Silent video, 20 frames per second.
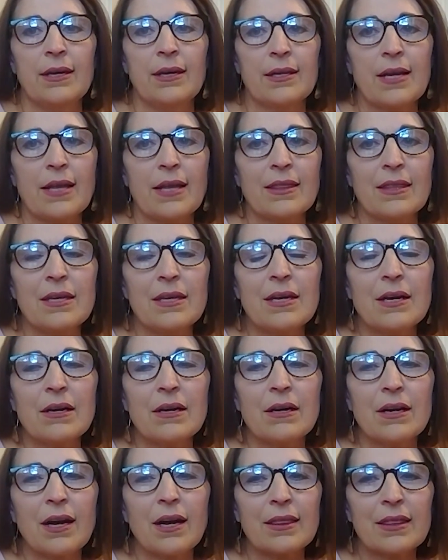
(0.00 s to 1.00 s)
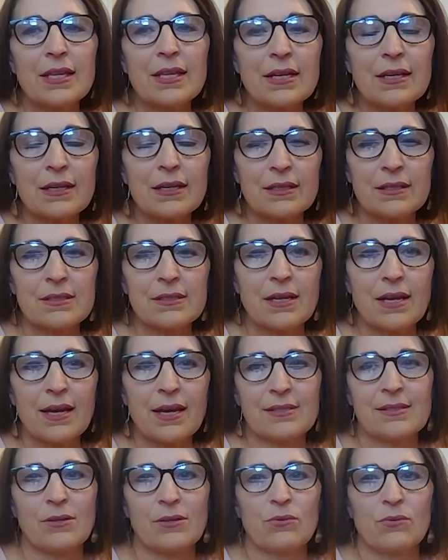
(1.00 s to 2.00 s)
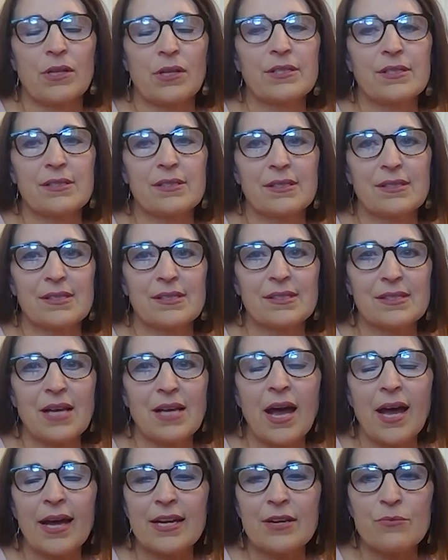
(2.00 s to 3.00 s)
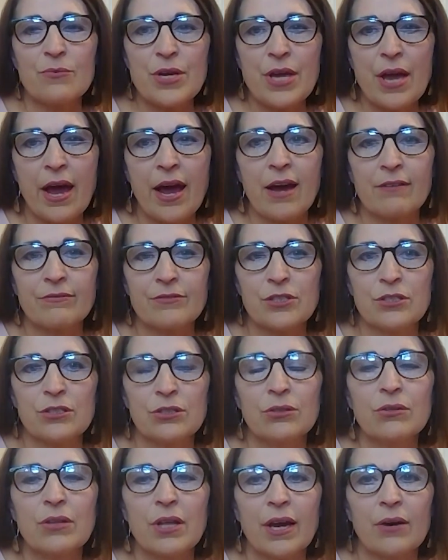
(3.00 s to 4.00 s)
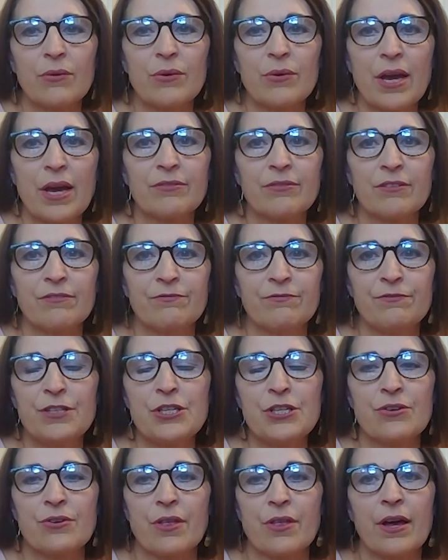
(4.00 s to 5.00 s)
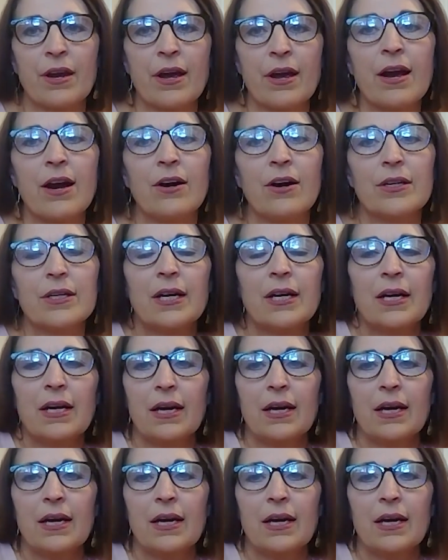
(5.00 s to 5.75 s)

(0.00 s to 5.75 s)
and I think, and as it relates to society, we have to do that. We have to figure that out.